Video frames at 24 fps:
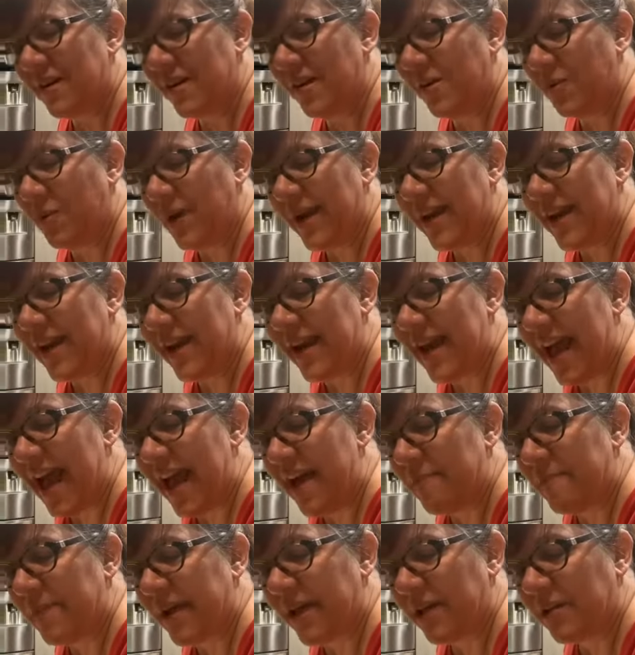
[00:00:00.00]
we didn't
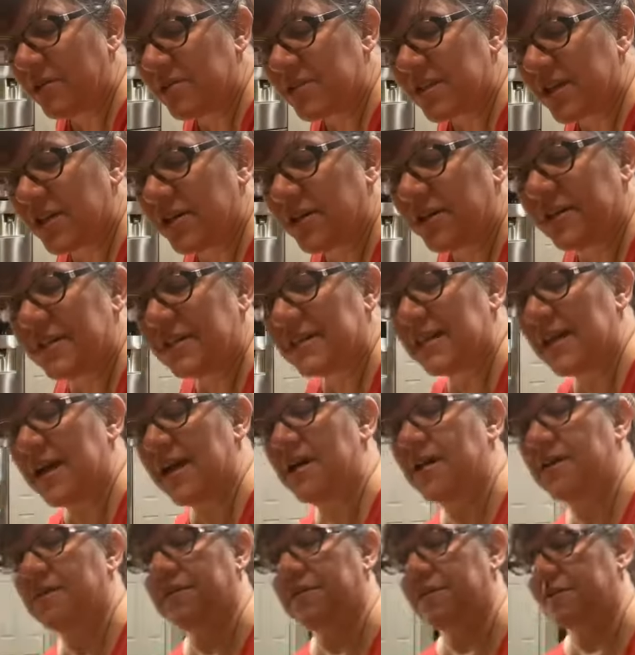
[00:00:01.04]
have bagels here in the
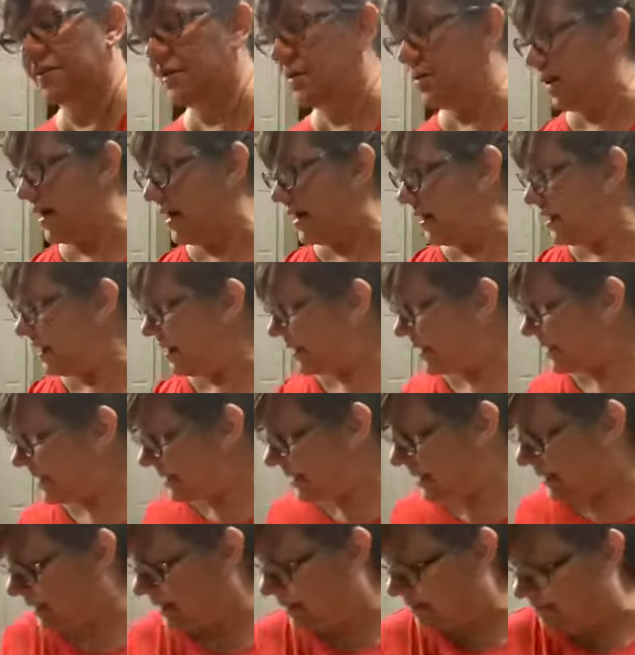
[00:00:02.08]
South, quite
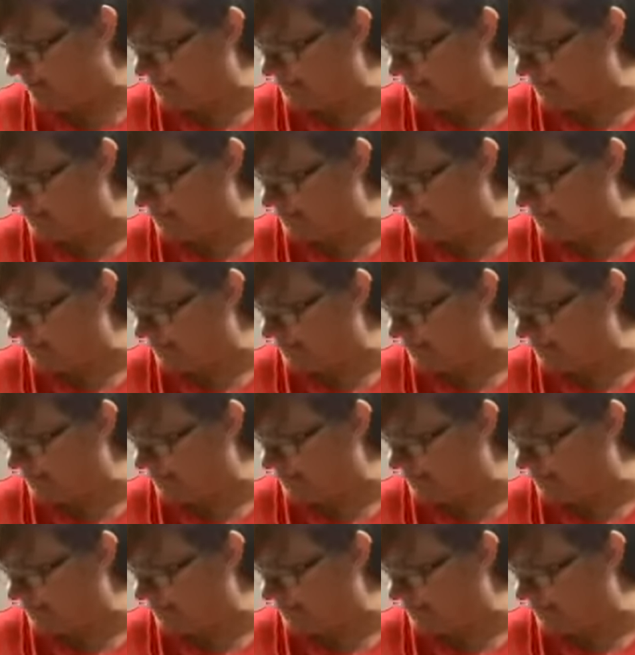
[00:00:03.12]
honestly.